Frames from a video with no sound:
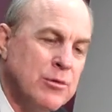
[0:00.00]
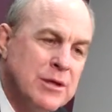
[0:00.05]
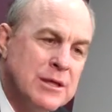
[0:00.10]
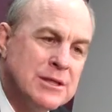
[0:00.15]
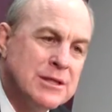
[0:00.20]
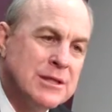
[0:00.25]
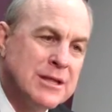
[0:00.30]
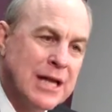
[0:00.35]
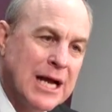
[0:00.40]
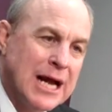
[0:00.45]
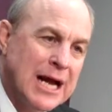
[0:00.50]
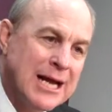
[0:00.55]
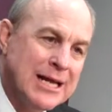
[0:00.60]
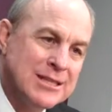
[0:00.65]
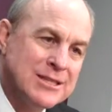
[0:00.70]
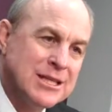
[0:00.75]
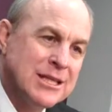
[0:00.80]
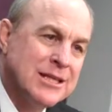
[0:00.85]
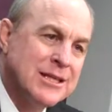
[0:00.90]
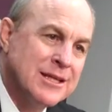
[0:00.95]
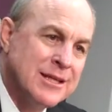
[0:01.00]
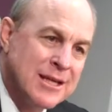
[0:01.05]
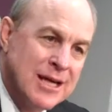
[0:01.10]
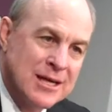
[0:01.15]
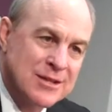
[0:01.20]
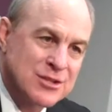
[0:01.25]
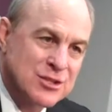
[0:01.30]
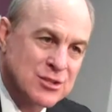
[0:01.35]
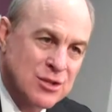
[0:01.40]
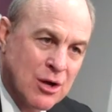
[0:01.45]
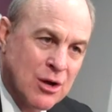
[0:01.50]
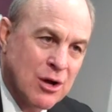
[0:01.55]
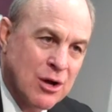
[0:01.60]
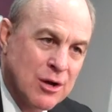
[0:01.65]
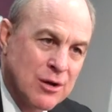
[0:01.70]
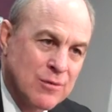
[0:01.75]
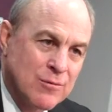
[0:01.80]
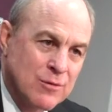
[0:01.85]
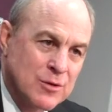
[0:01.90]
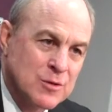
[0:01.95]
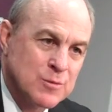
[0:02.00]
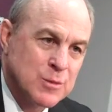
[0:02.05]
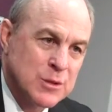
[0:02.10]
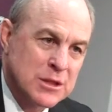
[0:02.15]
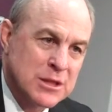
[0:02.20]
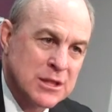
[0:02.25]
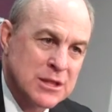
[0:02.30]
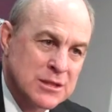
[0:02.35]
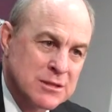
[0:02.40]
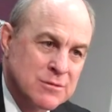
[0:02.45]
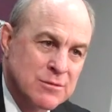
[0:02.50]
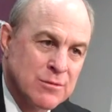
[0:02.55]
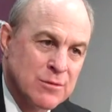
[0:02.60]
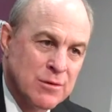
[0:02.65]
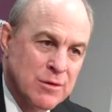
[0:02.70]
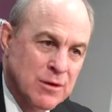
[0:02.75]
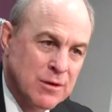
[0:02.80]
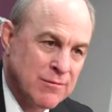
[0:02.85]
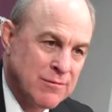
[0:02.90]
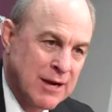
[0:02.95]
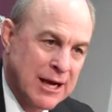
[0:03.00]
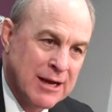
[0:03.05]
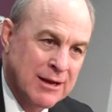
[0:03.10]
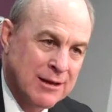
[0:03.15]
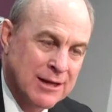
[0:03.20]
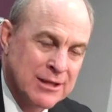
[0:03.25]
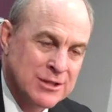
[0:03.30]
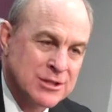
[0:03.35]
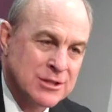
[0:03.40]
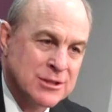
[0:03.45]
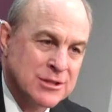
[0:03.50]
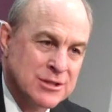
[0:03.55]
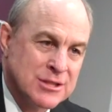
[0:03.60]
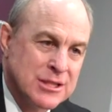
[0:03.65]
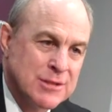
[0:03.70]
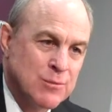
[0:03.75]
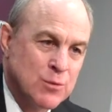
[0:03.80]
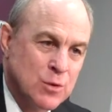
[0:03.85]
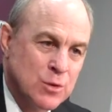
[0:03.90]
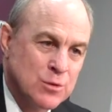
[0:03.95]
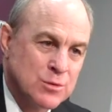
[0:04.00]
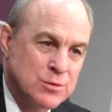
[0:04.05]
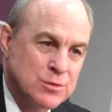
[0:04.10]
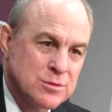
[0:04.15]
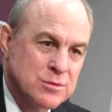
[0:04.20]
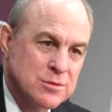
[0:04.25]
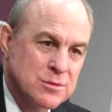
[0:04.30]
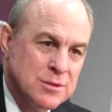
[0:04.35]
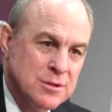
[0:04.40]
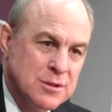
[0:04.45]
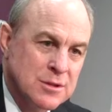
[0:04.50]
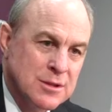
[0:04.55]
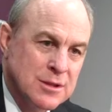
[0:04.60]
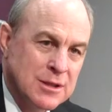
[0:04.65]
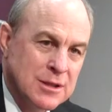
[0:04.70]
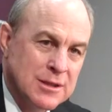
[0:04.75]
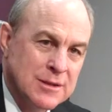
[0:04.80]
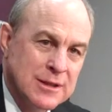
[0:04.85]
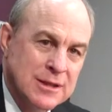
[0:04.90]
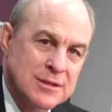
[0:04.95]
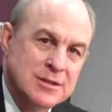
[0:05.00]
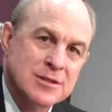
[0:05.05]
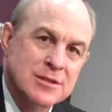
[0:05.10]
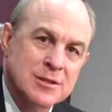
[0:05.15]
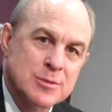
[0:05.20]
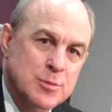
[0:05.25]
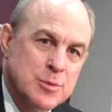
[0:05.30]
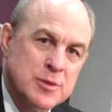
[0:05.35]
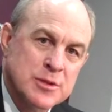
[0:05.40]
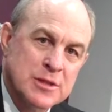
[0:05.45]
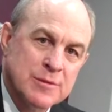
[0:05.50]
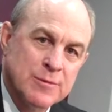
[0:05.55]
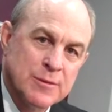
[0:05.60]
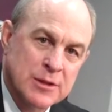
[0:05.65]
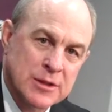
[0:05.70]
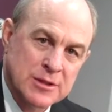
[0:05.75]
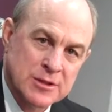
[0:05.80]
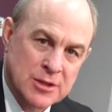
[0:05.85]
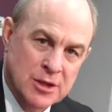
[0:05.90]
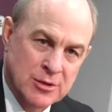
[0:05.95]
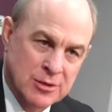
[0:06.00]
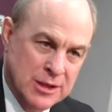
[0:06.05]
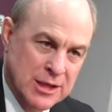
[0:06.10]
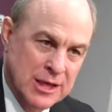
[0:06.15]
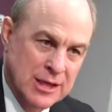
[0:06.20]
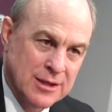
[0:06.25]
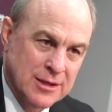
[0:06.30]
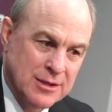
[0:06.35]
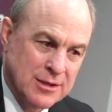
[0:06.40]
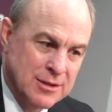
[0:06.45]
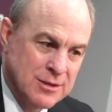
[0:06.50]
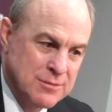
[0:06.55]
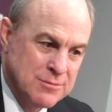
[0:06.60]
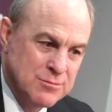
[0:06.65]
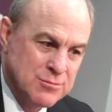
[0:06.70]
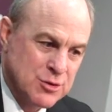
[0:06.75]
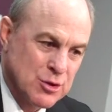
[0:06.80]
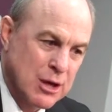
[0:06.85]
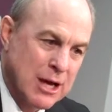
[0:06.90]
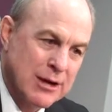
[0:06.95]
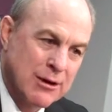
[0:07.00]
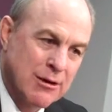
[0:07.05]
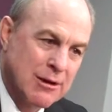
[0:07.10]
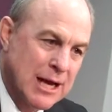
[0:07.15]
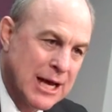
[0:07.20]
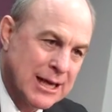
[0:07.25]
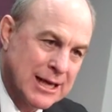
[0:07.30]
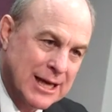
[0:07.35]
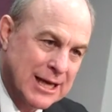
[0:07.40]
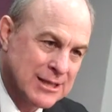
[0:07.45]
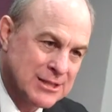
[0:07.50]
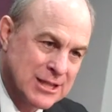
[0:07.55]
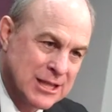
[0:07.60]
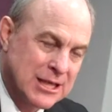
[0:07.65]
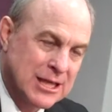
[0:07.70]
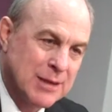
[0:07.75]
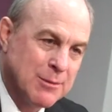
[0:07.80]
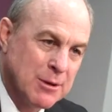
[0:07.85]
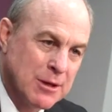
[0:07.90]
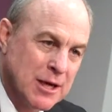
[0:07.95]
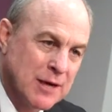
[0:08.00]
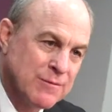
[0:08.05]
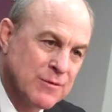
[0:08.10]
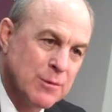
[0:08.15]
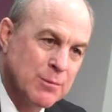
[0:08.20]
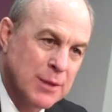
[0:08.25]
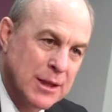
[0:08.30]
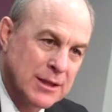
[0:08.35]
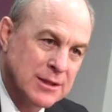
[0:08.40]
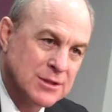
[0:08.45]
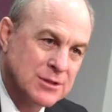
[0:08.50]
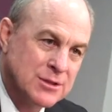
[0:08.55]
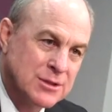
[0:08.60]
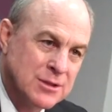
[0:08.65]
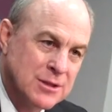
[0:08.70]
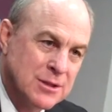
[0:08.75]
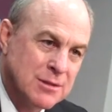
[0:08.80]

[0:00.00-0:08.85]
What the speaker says: The reason that IJ did not start was because of a violation of team rules. And that's as specific as I'll get. So I don't like IJ coming off the bench.